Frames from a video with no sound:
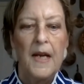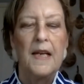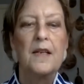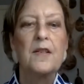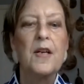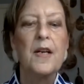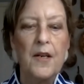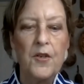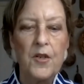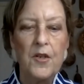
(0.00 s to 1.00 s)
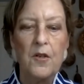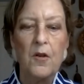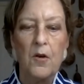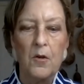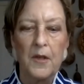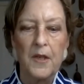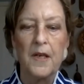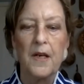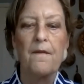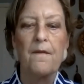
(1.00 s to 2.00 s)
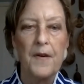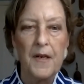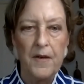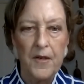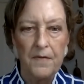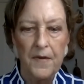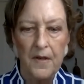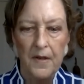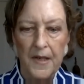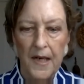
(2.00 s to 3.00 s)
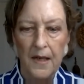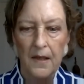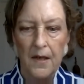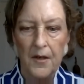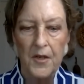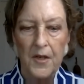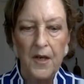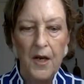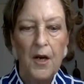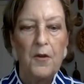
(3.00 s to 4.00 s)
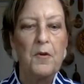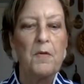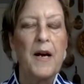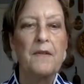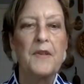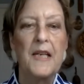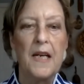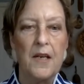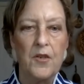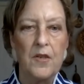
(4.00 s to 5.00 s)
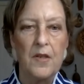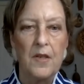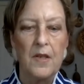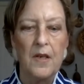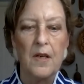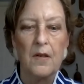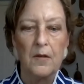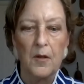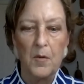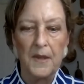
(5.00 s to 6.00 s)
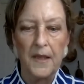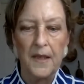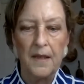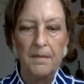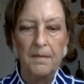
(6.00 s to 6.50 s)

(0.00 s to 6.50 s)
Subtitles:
intentional holding of very difficult dialogues throughout the agency globally.